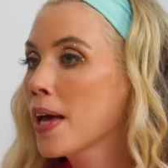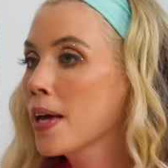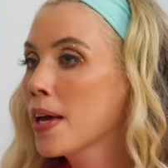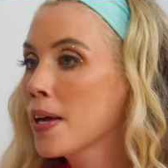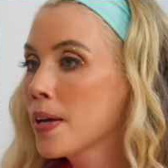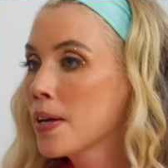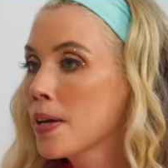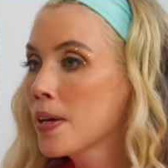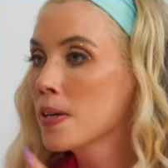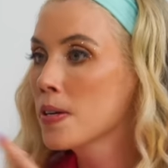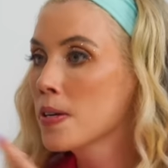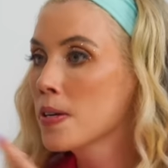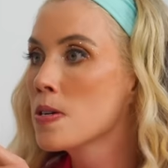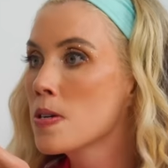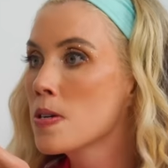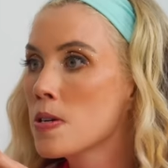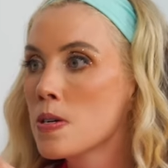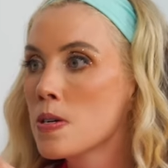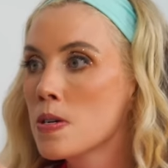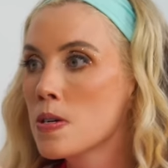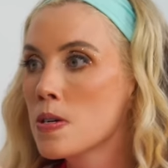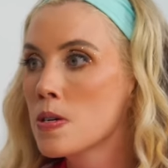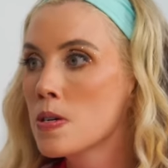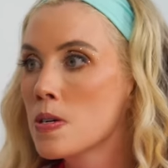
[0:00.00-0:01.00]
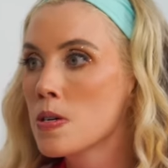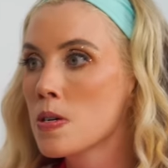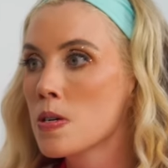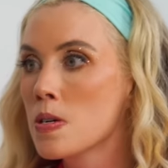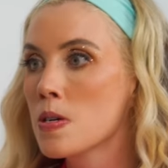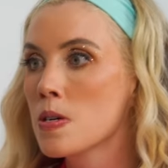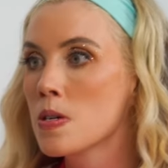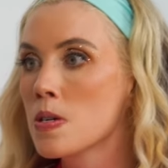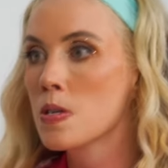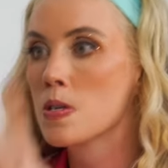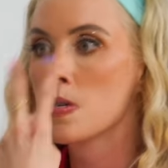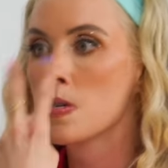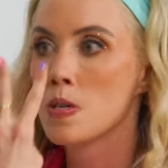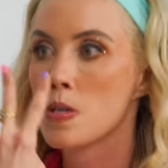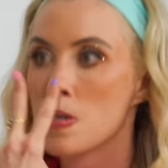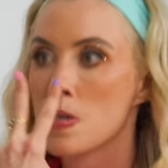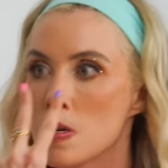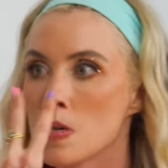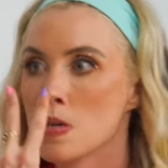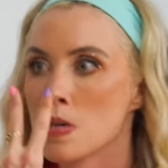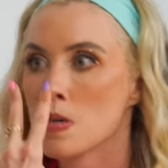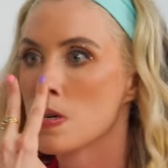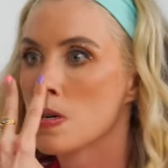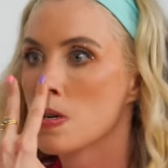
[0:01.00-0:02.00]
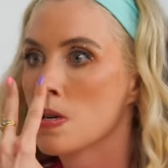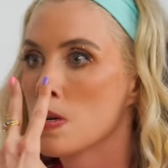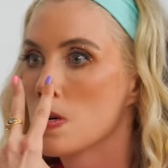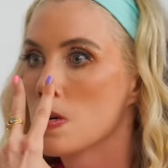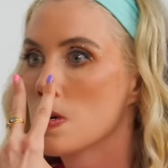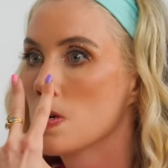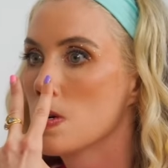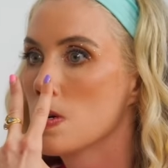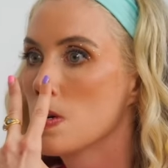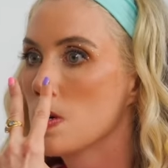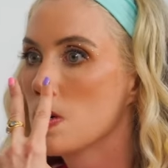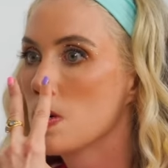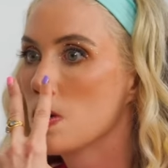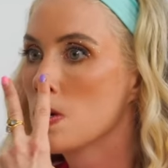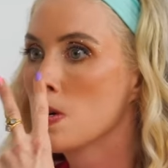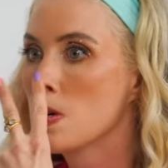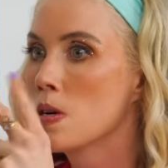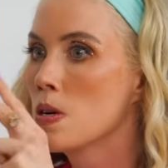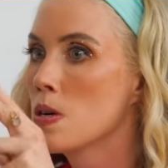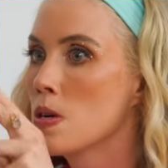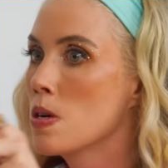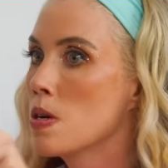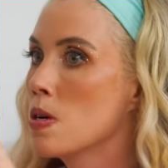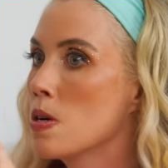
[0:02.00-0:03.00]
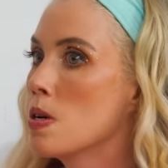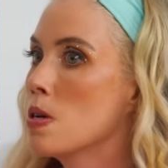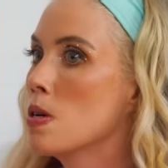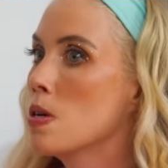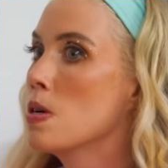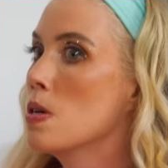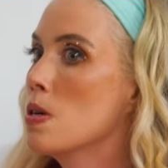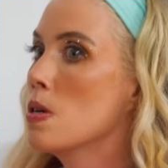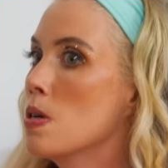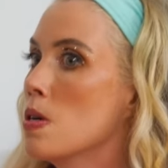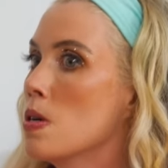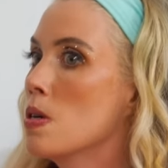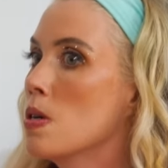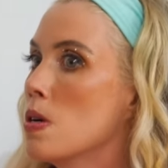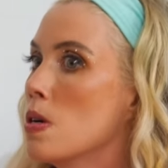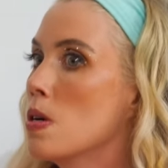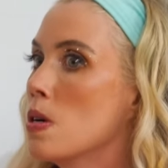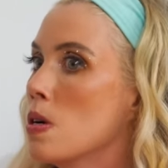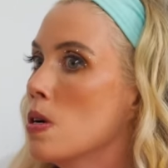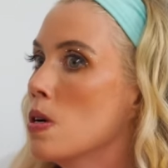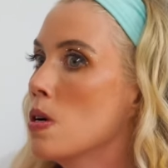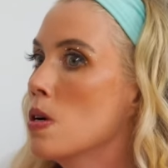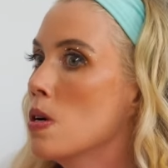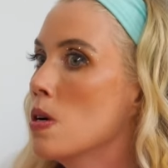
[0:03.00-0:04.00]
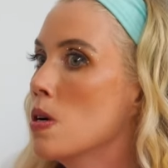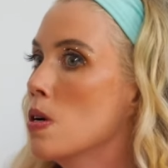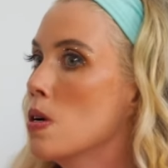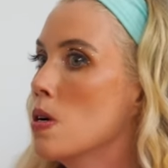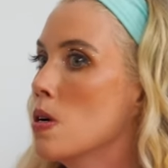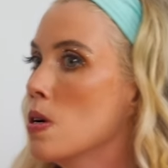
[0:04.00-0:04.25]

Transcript: No one is speaking in this clip.